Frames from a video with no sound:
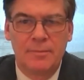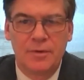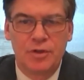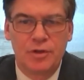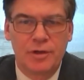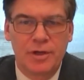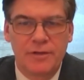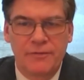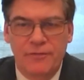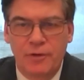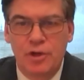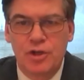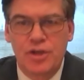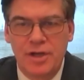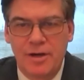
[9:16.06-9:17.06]
during the
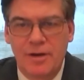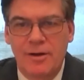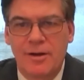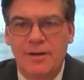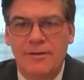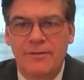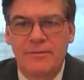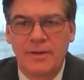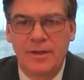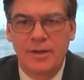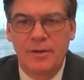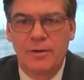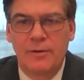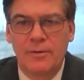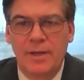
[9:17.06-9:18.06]
first year of,
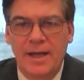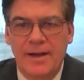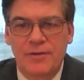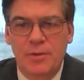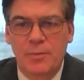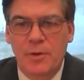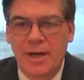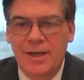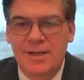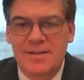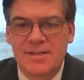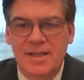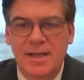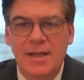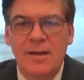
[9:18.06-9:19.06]
you know, after
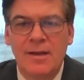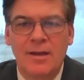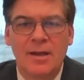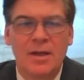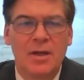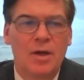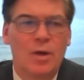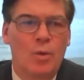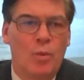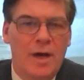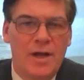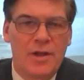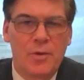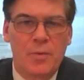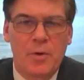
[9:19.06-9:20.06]
pregnancy.
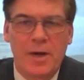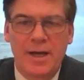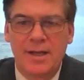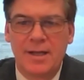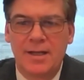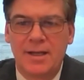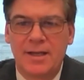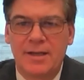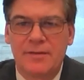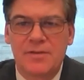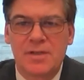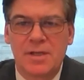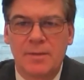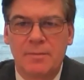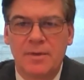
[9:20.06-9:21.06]
While they're pregnant, it
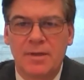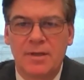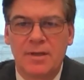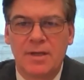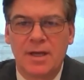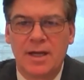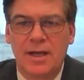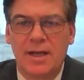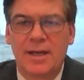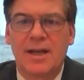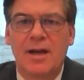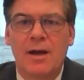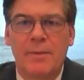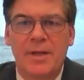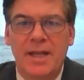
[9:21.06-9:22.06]
gives them
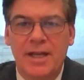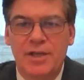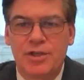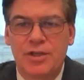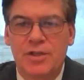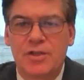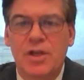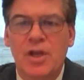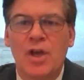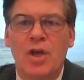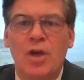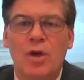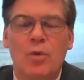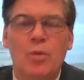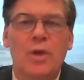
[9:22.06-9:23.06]
accommodations.
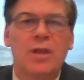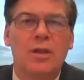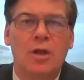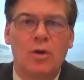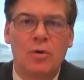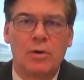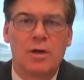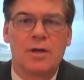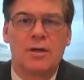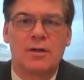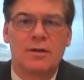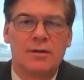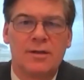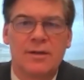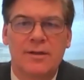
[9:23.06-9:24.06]
We lower
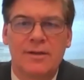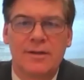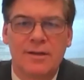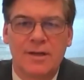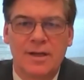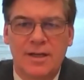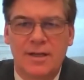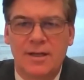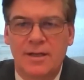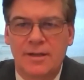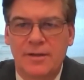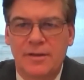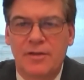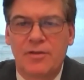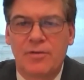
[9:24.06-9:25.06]

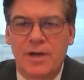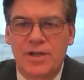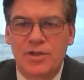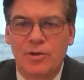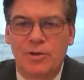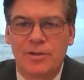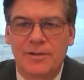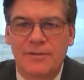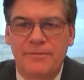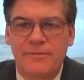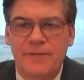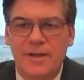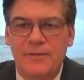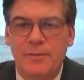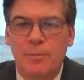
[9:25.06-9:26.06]
the threshold
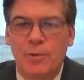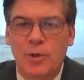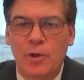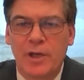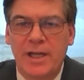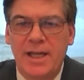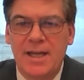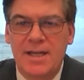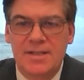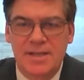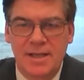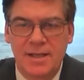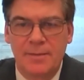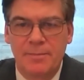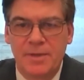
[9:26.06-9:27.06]
of employees
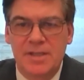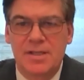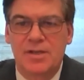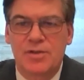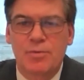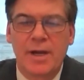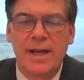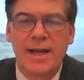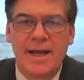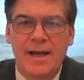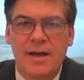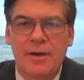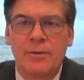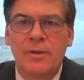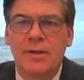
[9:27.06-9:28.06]
in a business. Right
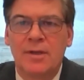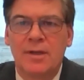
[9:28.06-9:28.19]
now,